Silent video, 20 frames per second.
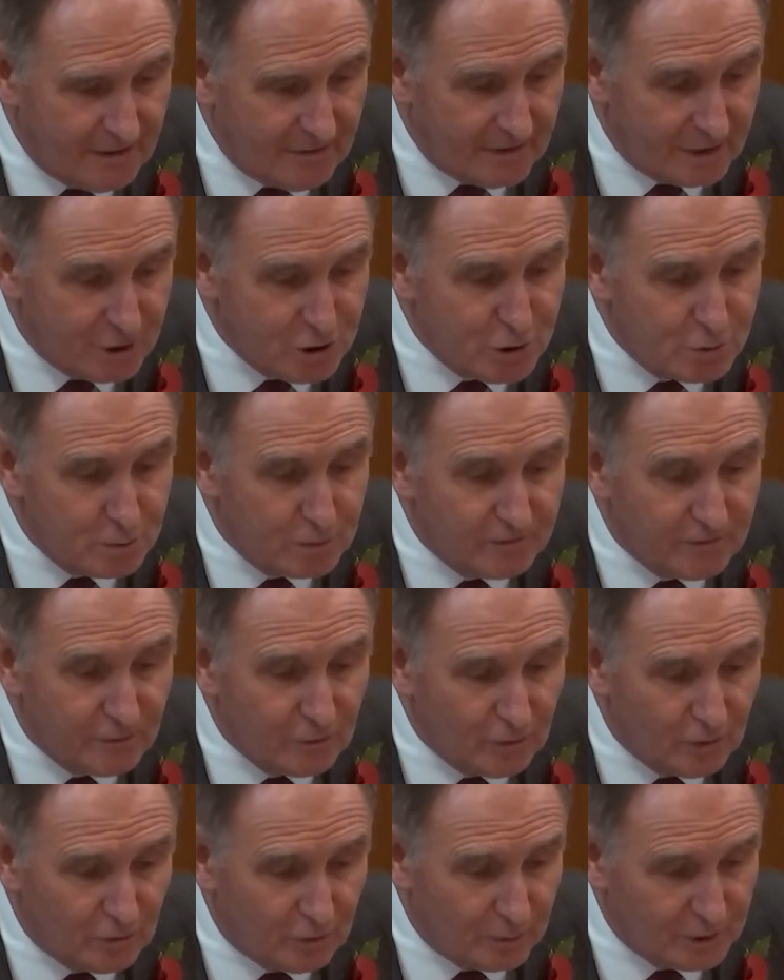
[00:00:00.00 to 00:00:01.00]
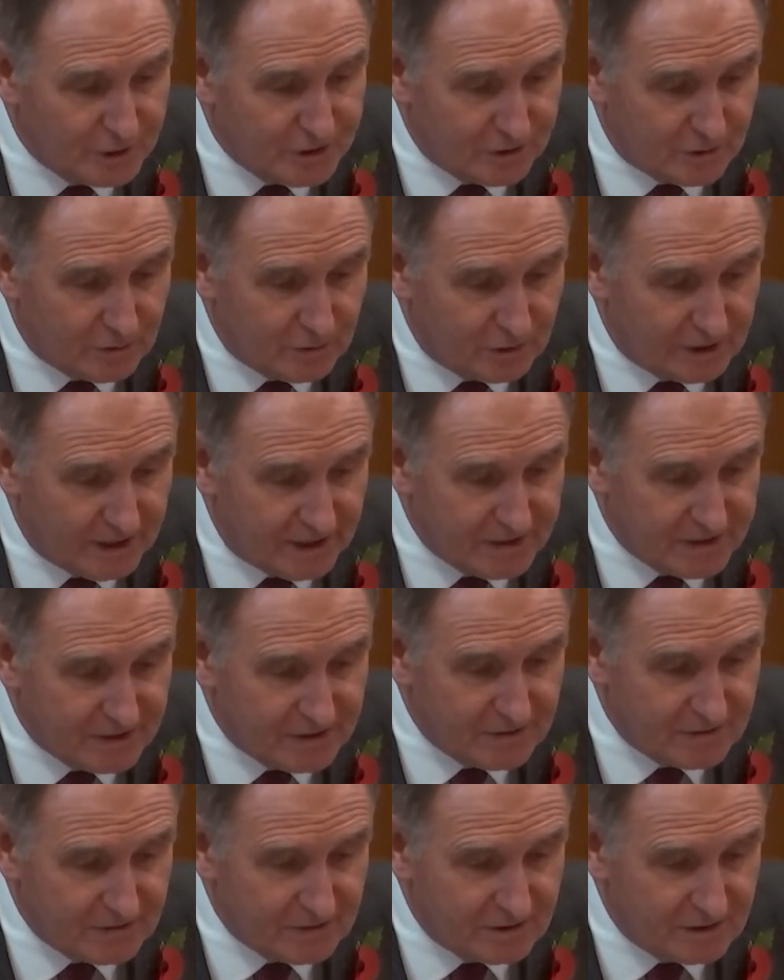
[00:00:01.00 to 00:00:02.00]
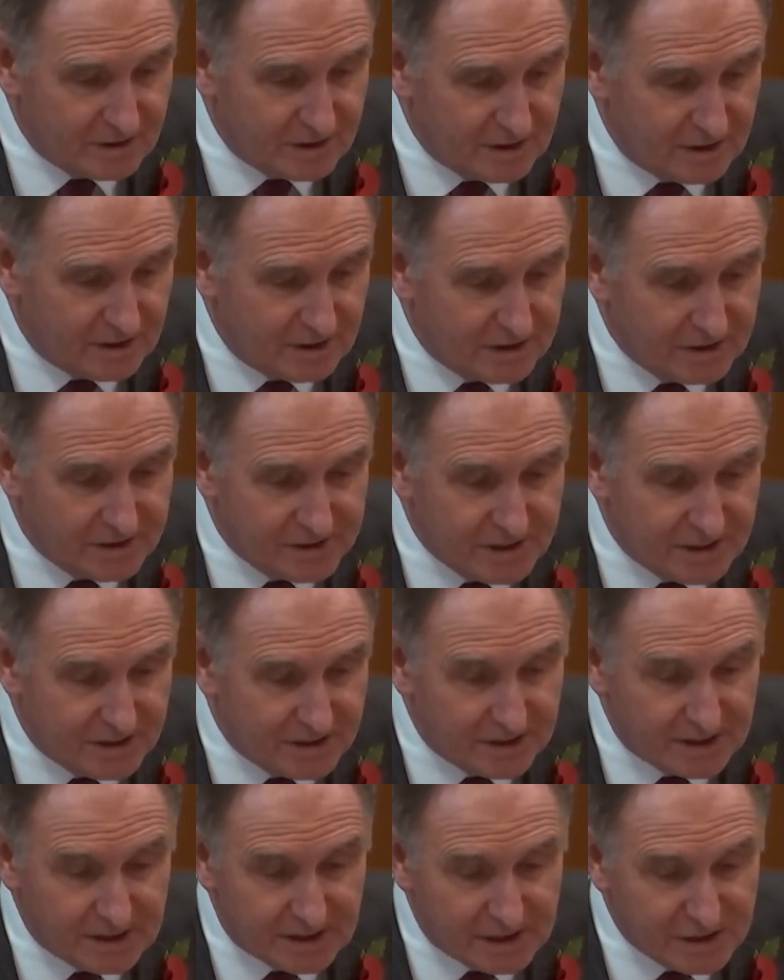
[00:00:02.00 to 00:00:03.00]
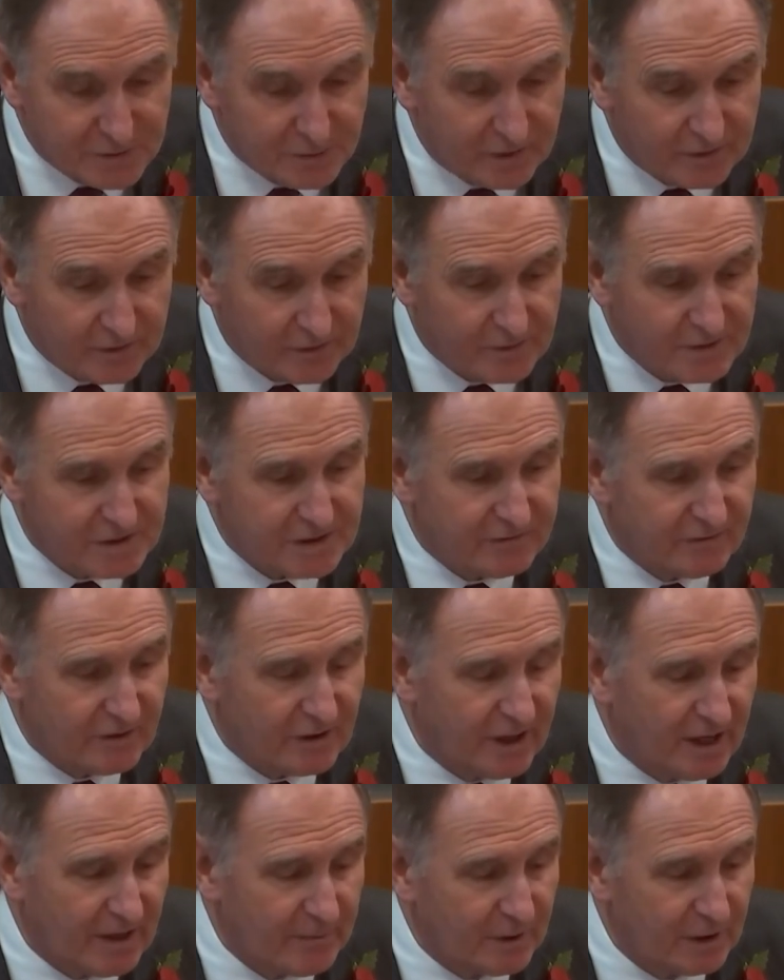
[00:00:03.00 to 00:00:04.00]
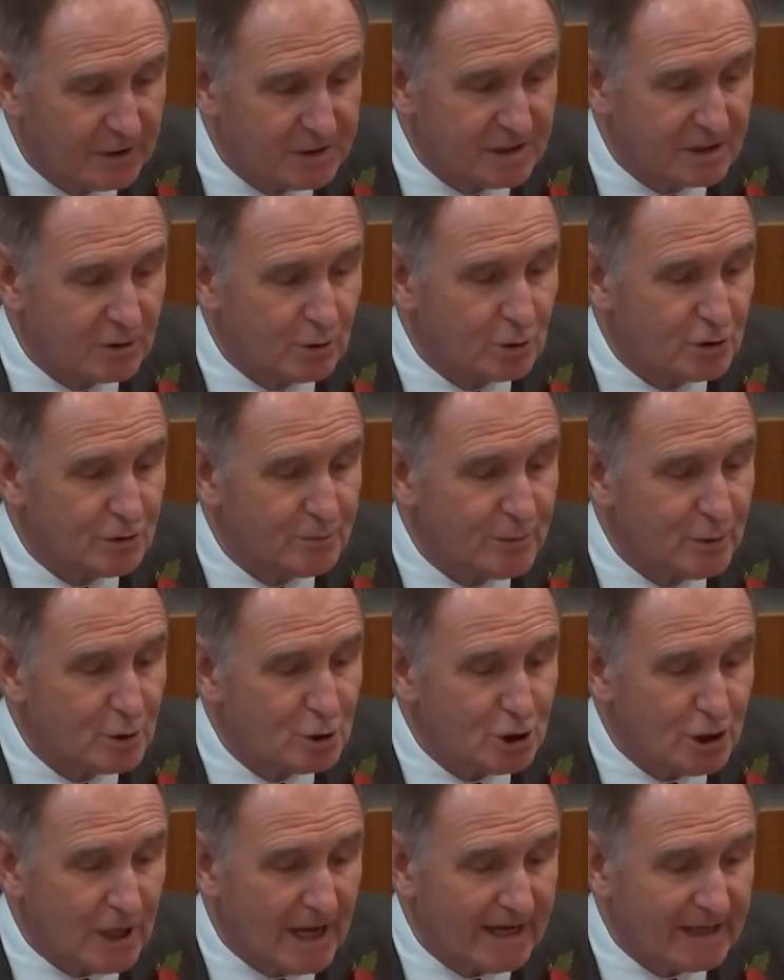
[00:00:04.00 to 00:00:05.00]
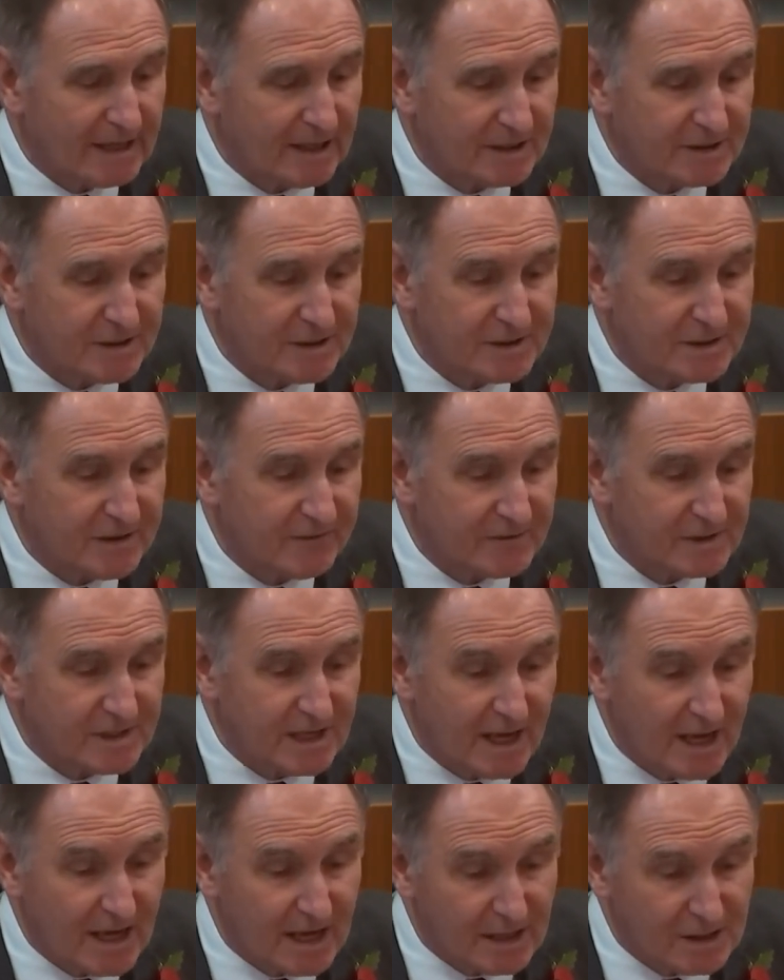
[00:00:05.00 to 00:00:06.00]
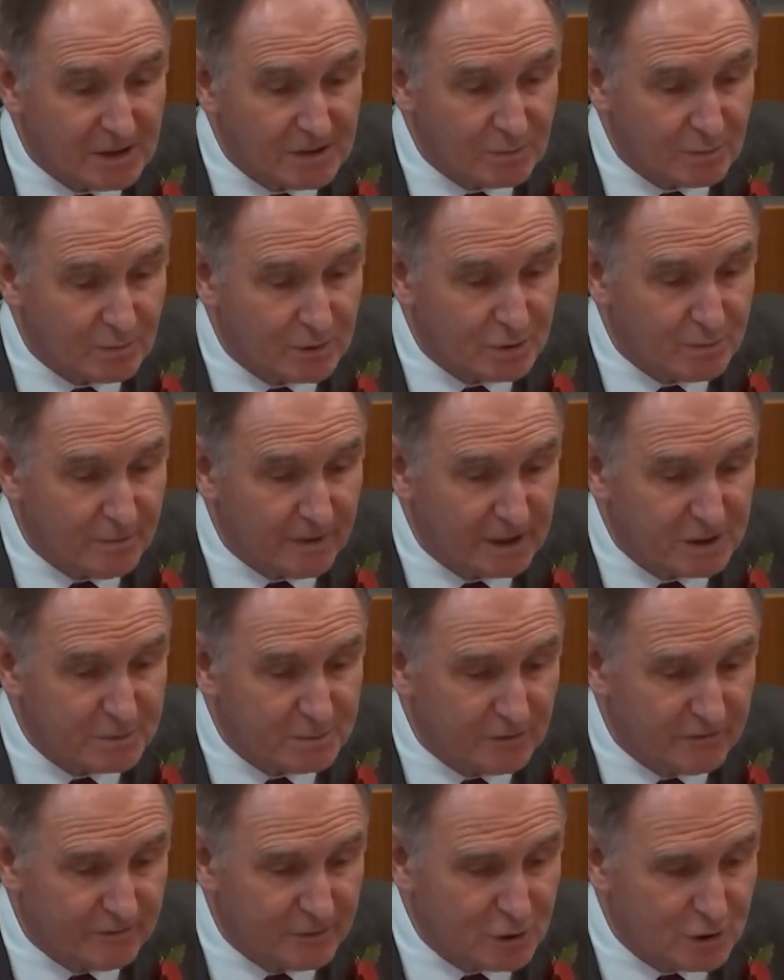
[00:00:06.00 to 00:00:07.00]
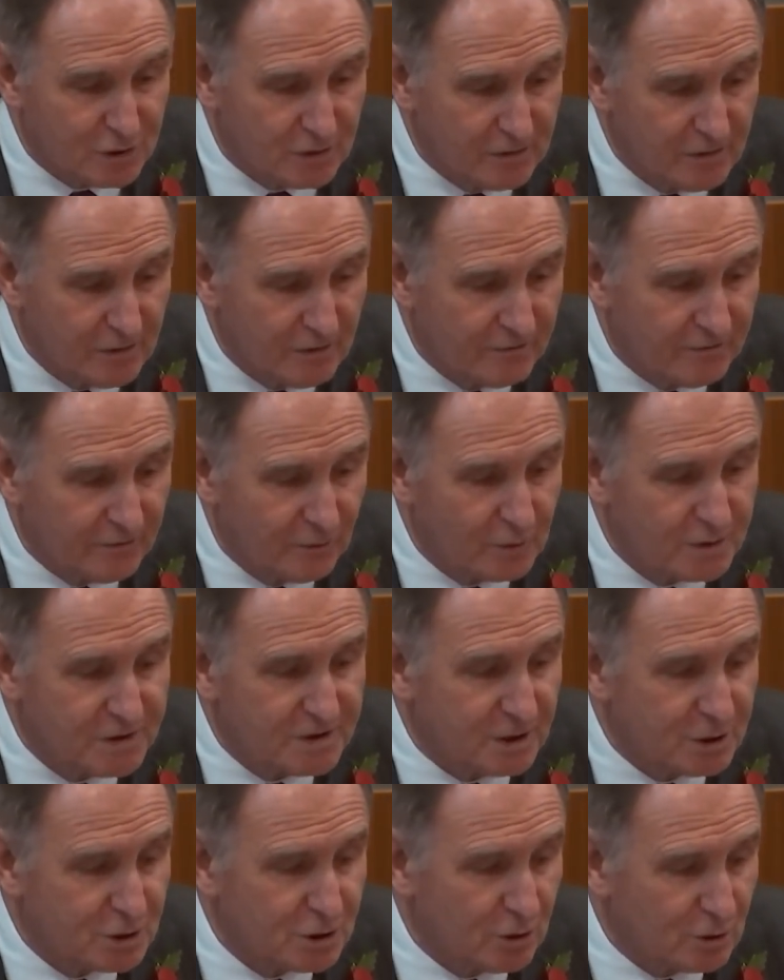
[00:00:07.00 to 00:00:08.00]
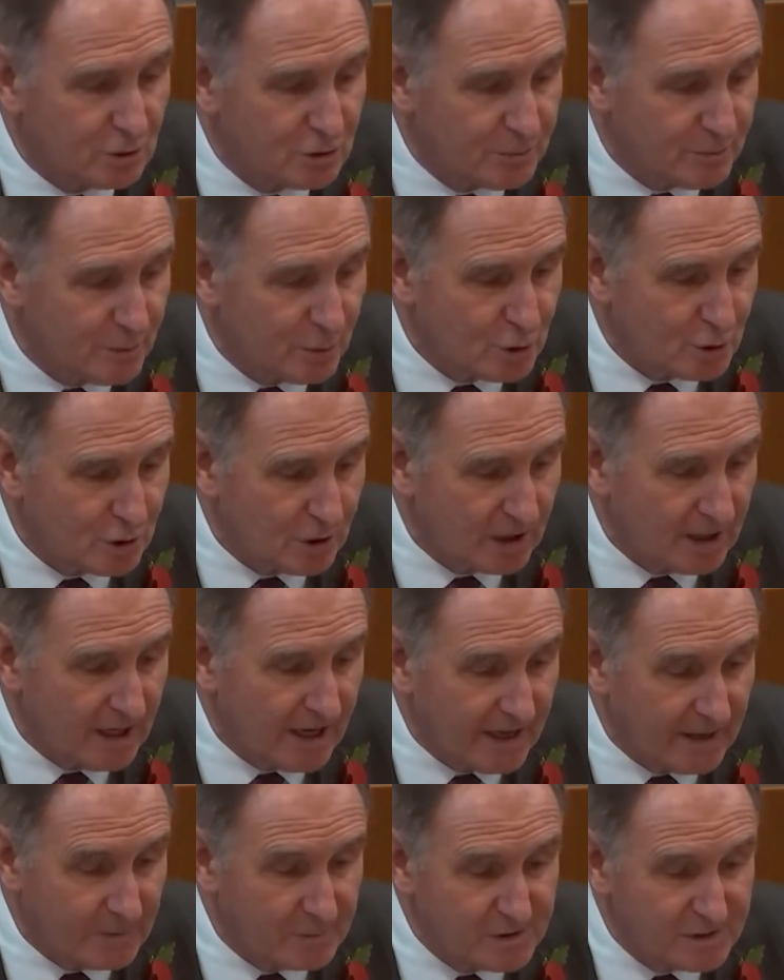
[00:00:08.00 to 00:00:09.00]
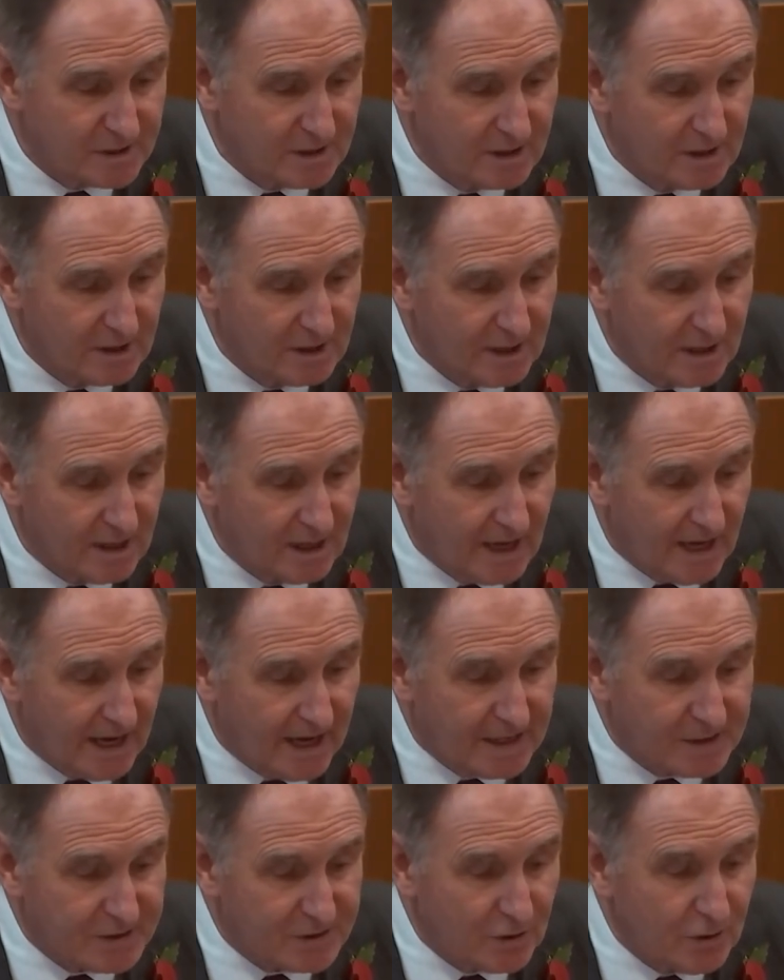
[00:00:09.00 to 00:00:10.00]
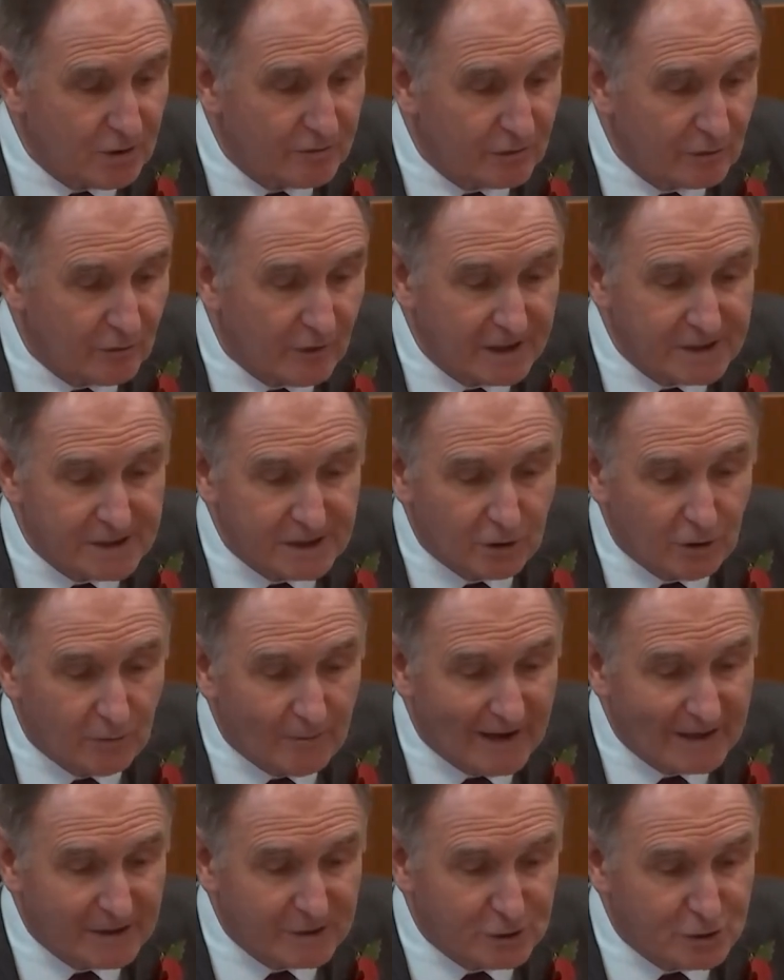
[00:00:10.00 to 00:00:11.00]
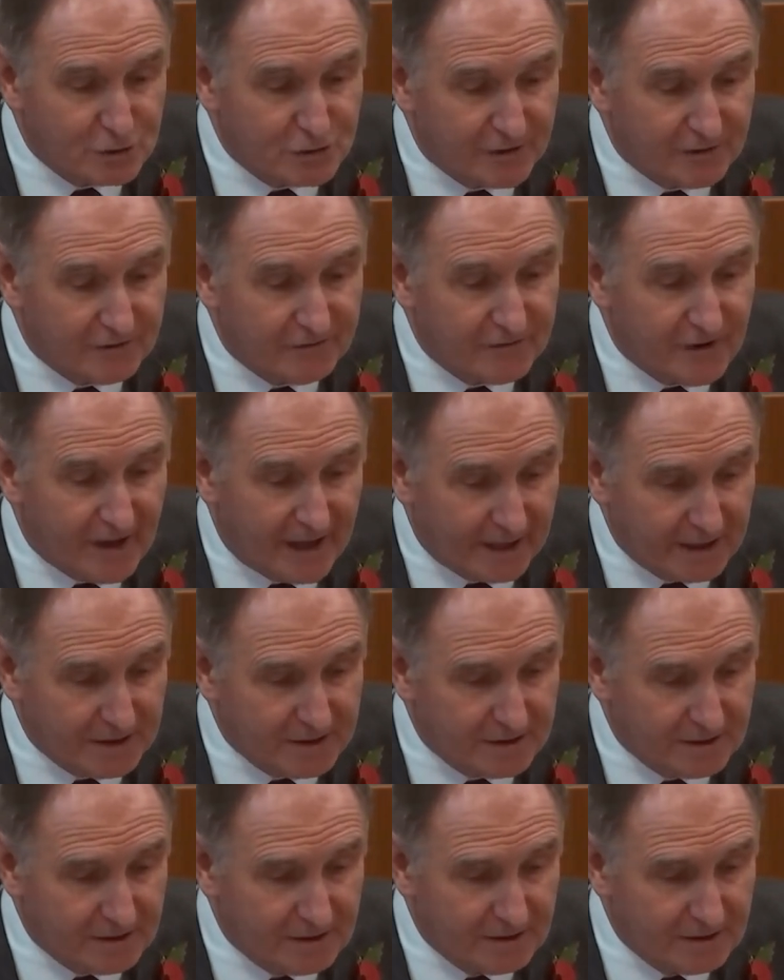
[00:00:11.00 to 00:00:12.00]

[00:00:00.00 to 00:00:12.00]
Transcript: The issue of law which the court has to consider is whether the Civil Liability Contribution Act 1978, which makes provision for such contribution claims, has overriding or mandatory effect